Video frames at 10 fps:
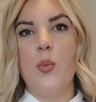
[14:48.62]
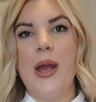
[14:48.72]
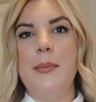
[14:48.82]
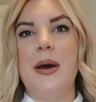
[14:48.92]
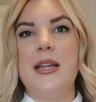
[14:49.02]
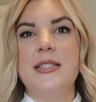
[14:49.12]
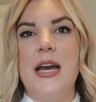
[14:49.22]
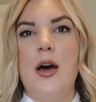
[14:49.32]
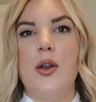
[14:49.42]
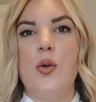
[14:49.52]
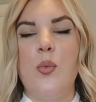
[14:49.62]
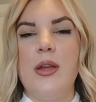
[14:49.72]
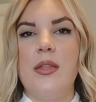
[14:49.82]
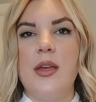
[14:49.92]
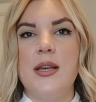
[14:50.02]
a white button down
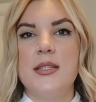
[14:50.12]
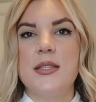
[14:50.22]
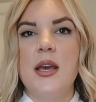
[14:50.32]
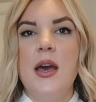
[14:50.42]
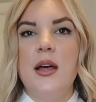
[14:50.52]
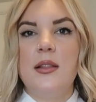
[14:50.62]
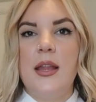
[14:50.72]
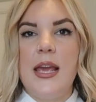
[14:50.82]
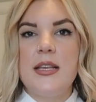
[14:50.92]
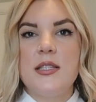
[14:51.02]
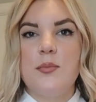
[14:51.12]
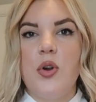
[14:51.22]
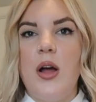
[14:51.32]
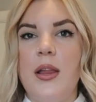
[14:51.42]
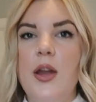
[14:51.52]
with this lace
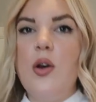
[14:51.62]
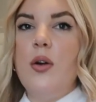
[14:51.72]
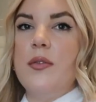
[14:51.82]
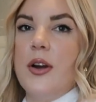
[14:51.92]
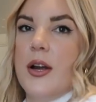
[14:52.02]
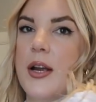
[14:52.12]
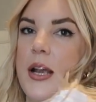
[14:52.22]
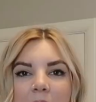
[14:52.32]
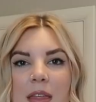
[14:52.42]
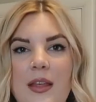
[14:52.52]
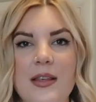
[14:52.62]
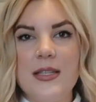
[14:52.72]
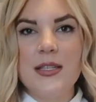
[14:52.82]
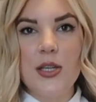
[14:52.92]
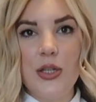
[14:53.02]
bralette over. I think
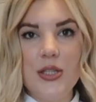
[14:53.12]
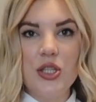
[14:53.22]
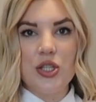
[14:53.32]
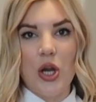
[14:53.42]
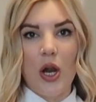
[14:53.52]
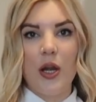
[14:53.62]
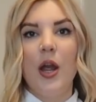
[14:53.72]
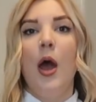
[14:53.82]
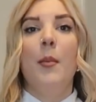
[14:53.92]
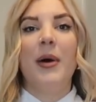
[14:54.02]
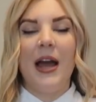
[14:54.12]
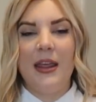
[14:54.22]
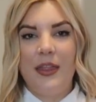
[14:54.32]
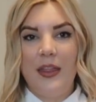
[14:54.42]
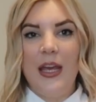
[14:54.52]
this is a good start, but
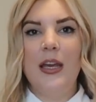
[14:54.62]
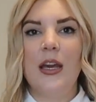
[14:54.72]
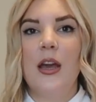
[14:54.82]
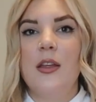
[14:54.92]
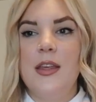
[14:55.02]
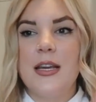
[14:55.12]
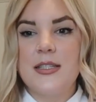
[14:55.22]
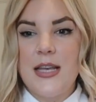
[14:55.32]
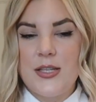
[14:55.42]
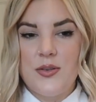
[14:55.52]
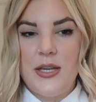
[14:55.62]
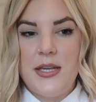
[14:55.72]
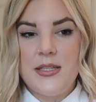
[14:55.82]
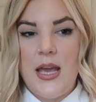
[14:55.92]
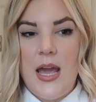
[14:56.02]
I think the
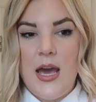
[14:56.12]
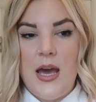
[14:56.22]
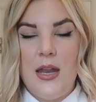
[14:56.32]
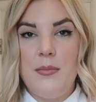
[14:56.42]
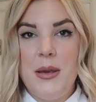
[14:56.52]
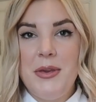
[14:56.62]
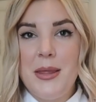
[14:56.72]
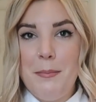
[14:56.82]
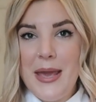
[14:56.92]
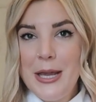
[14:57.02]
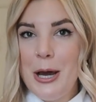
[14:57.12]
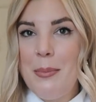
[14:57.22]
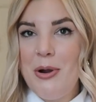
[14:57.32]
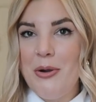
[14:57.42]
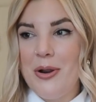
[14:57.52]
accessories and maybe the
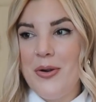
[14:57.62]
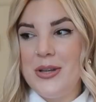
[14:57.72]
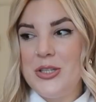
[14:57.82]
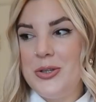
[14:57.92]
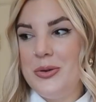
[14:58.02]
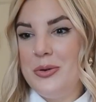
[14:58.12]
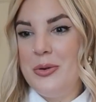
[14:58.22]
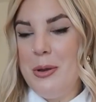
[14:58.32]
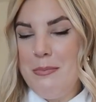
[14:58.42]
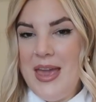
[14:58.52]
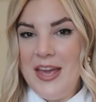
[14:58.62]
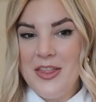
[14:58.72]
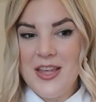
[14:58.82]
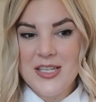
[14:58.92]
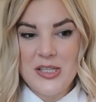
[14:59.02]
makeup are going to
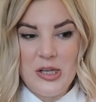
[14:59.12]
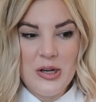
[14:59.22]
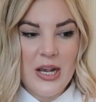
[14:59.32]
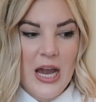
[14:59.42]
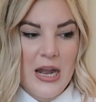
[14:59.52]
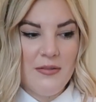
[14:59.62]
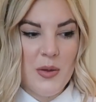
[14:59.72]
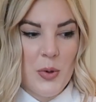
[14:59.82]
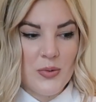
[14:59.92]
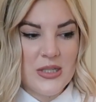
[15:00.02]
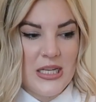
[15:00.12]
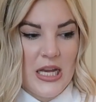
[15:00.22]
make this look kind of the most